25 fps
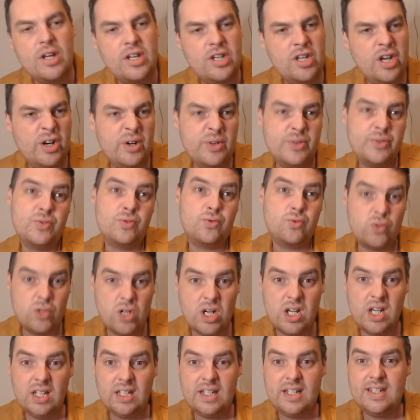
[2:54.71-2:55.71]
girls
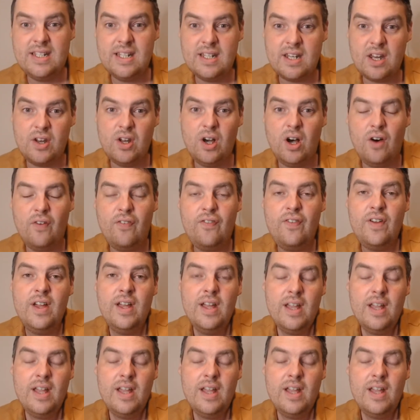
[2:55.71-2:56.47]
really did enough